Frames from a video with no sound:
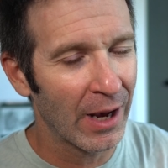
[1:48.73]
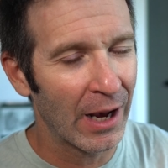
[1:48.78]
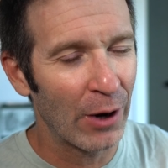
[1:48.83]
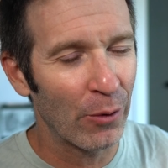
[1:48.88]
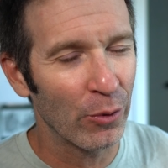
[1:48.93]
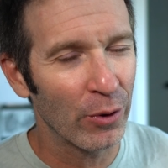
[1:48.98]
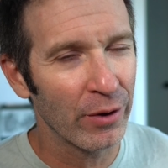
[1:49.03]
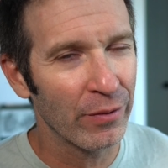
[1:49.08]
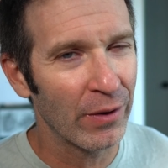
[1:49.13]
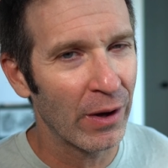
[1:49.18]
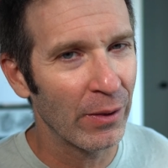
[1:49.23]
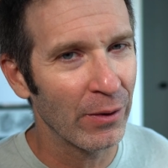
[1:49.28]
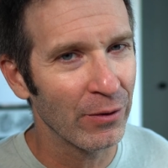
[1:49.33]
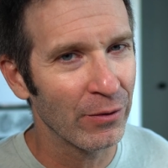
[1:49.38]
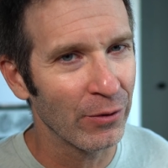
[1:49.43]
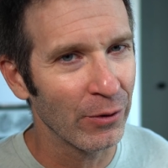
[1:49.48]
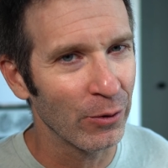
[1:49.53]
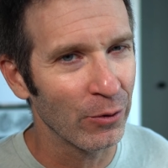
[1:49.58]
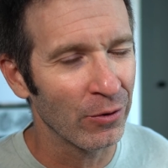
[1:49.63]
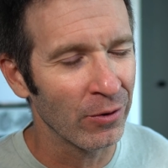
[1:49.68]
I would have found the
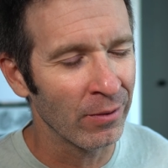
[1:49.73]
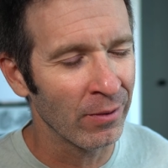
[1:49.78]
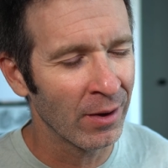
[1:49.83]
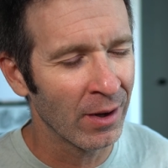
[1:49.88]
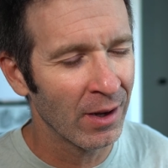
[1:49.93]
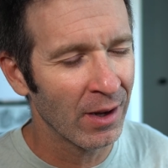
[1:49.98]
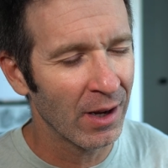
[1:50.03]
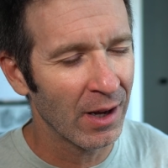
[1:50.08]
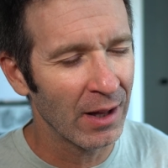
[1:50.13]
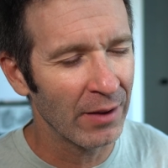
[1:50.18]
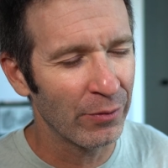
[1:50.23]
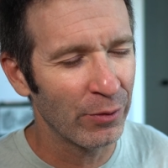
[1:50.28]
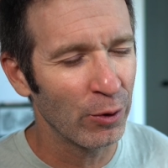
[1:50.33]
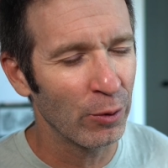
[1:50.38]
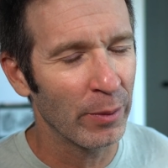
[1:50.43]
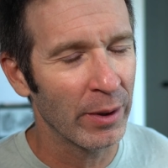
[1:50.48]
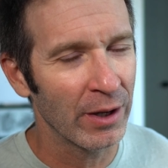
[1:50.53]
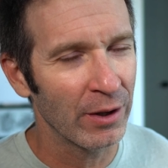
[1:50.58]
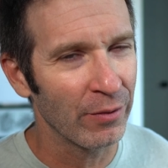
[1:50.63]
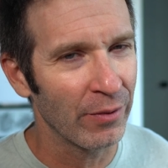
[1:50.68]
solution a few
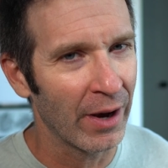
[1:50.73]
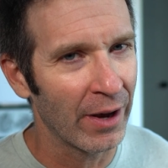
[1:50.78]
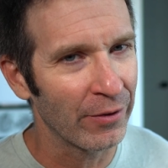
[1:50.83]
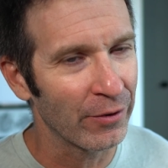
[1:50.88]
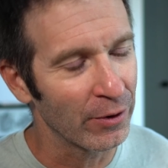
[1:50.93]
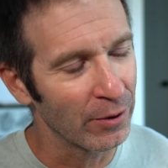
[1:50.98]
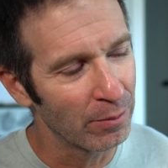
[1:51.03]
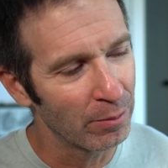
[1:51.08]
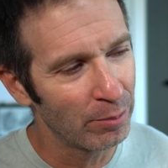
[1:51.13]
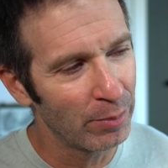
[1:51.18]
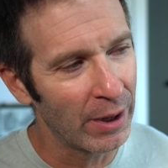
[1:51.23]
minutes faster.